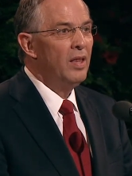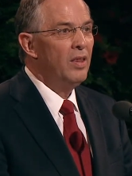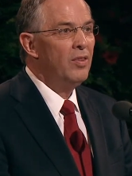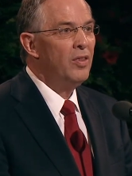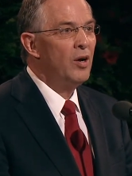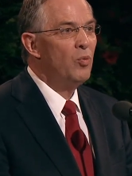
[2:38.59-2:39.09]

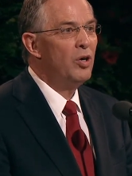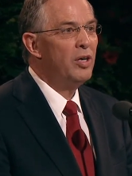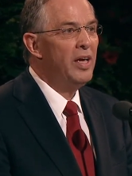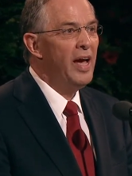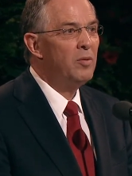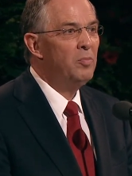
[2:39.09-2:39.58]
There will
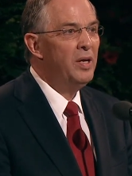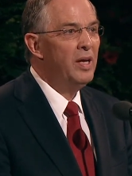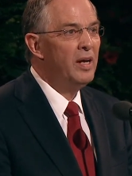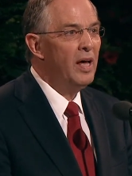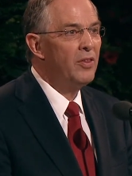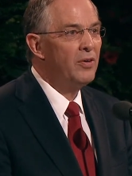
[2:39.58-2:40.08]
yet be
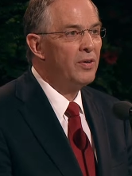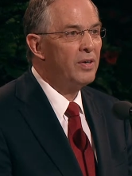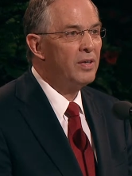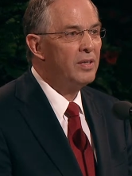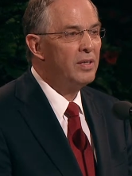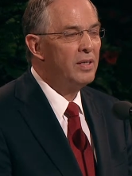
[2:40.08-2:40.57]
another,
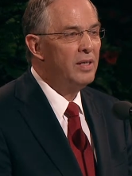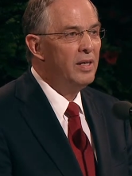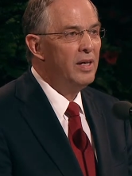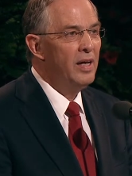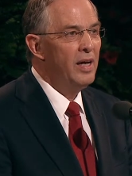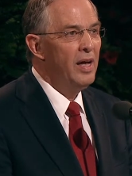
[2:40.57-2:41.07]

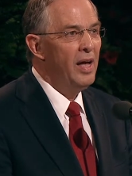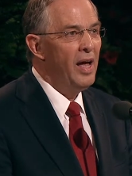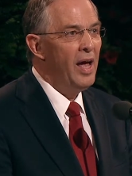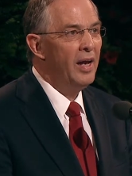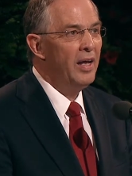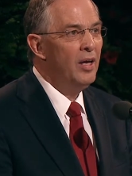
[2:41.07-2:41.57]

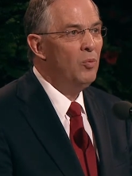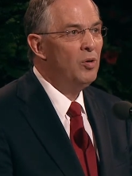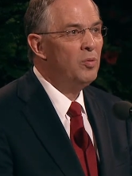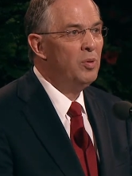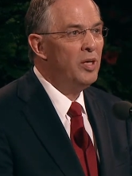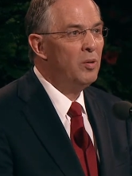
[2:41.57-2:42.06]
and it
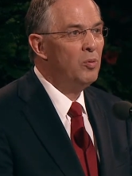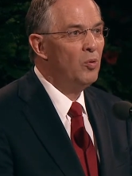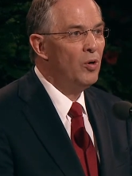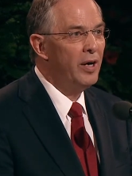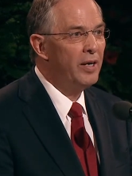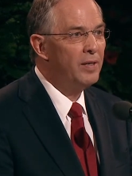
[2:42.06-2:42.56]
will be a
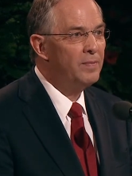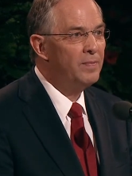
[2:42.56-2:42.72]
boy.